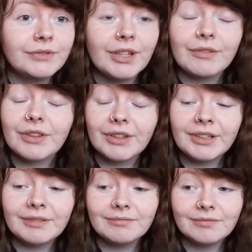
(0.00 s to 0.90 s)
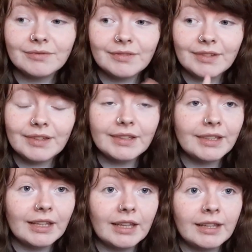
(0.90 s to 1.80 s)
If you think
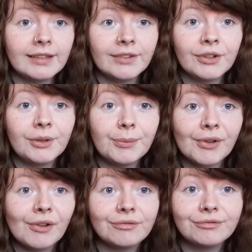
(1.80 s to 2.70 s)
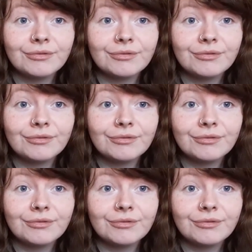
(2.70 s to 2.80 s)
in terms of